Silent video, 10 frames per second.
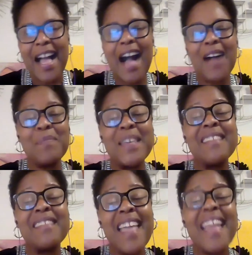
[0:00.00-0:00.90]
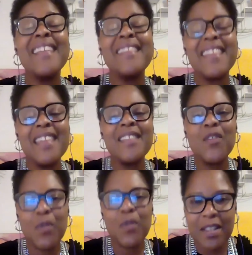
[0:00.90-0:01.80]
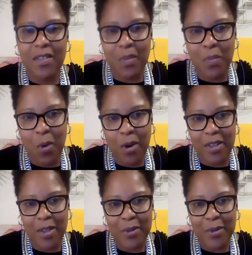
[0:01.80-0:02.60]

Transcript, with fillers: um, because then it's easier for me to support you.